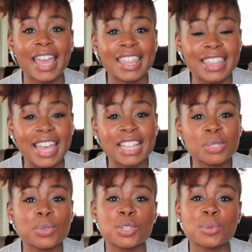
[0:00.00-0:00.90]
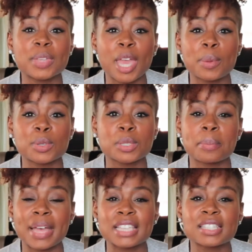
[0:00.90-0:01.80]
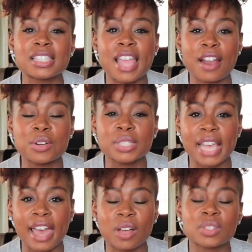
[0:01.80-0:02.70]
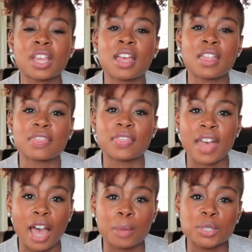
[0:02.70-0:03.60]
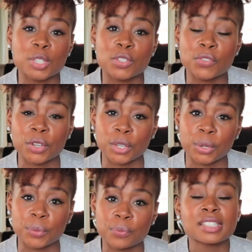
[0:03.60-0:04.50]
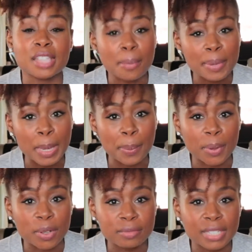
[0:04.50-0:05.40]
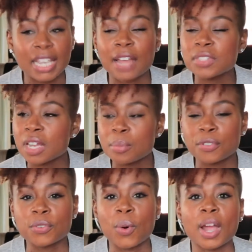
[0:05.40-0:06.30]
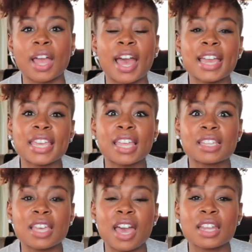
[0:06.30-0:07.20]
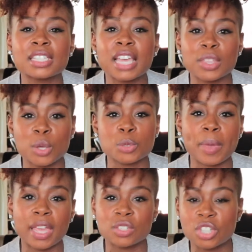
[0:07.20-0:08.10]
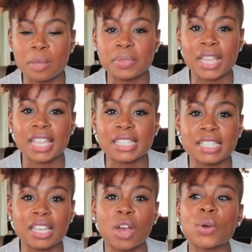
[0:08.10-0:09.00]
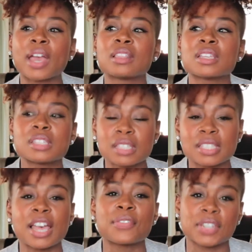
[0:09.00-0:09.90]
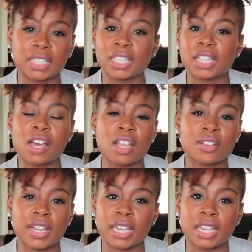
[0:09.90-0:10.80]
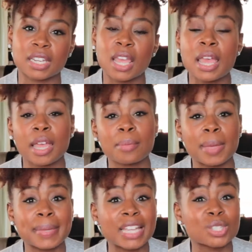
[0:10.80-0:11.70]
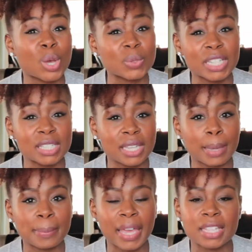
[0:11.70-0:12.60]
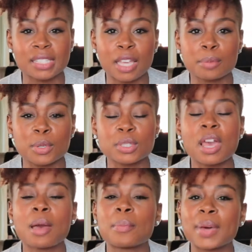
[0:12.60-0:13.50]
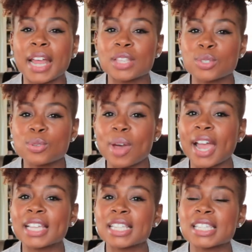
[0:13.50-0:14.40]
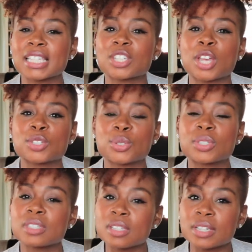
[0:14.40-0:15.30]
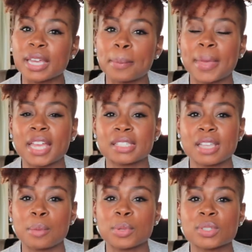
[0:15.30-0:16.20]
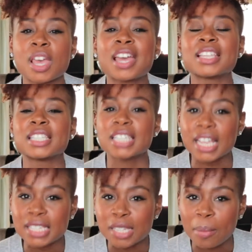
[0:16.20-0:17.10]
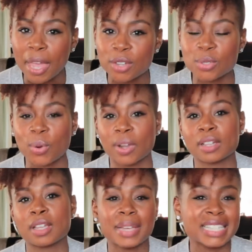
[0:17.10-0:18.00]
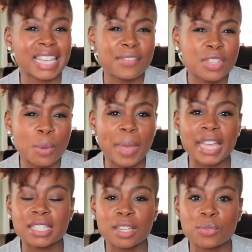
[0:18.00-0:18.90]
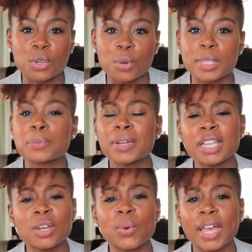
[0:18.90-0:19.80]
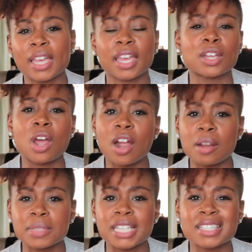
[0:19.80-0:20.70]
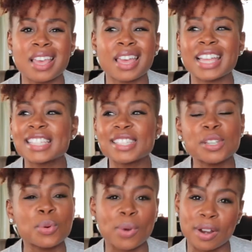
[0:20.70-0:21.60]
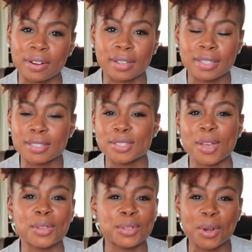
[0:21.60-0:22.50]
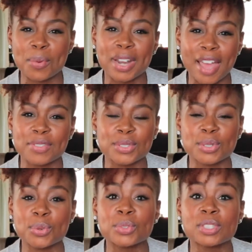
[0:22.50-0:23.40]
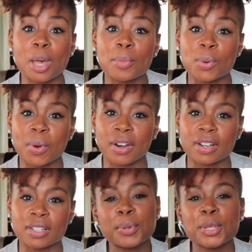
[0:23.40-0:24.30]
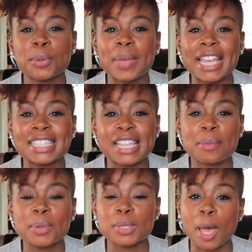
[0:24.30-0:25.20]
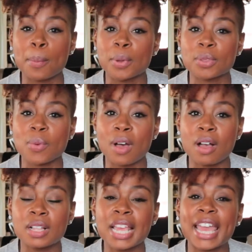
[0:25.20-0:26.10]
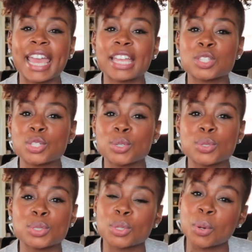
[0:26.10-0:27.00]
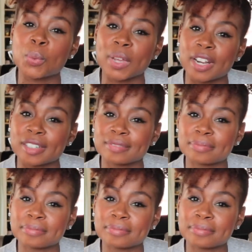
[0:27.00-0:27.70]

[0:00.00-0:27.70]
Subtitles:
And that's when you'll be able to best narrow down the options for you. Some people, and I've done it before, I can kind of take those paint chips and see, okay, this is definitely the color I need. And maybe I don't need to get paint samples, but I do highly suggest you still get paint samples just to make sure. Because even though painting a room is pretty quick and harmless, it's still work. So you don't want to have to do double work. Put your paint samples up on the wall and choose your winner.